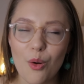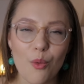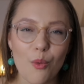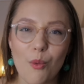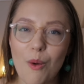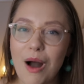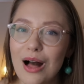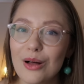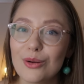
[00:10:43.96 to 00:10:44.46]

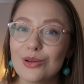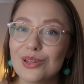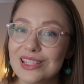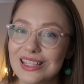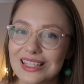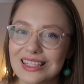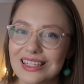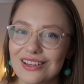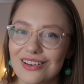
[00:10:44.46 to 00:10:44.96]
while we're
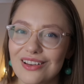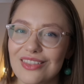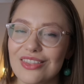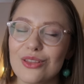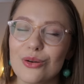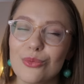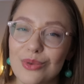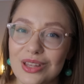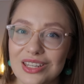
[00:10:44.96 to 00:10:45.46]
still
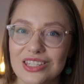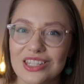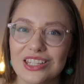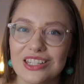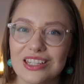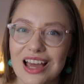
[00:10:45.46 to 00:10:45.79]
in the winter